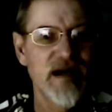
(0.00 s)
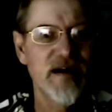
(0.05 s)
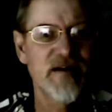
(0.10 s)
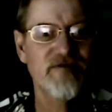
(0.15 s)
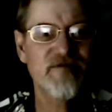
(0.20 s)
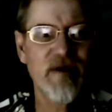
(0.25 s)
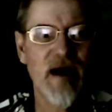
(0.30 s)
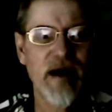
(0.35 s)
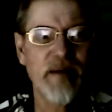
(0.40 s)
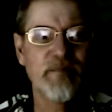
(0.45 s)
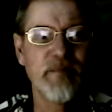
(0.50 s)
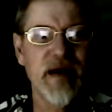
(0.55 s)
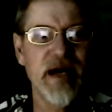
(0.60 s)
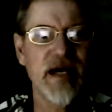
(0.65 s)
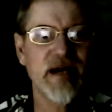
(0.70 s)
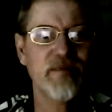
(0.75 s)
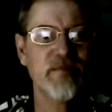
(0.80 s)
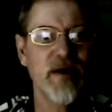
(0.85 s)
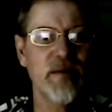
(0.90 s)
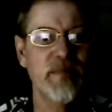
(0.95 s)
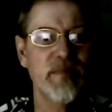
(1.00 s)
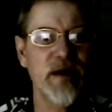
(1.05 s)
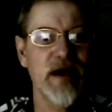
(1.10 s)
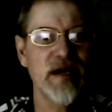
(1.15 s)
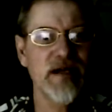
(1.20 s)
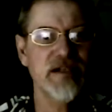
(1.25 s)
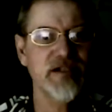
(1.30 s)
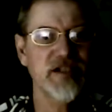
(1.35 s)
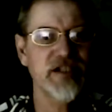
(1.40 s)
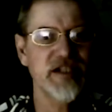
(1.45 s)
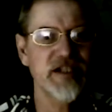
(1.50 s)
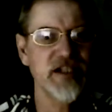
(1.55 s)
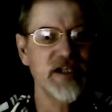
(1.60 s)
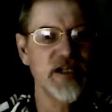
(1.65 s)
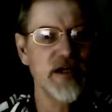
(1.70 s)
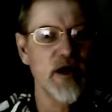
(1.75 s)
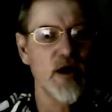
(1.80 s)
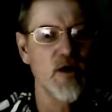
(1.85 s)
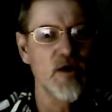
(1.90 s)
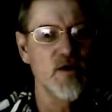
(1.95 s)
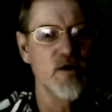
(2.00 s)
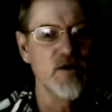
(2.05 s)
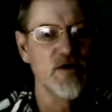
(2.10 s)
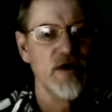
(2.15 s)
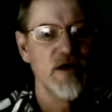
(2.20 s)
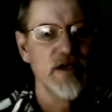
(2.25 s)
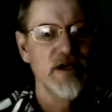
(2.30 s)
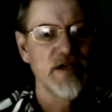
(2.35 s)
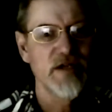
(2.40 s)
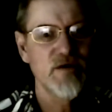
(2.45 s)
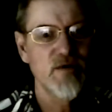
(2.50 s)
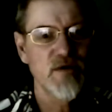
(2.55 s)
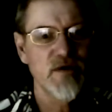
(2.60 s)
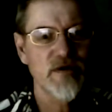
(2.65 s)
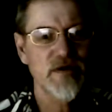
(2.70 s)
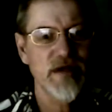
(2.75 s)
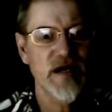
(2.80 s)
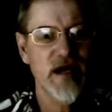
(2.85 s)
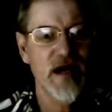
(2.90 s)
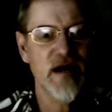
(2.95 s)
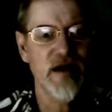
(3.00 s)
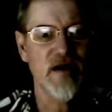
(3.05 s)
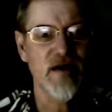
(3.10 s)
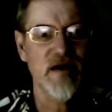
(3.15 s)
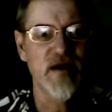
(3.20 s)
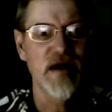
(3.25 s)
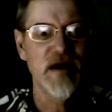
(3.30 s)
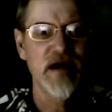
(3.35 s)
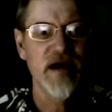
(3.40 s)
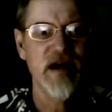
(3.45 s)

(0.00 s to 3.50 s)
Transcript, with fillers: If I make my bed in Sheol, you are there.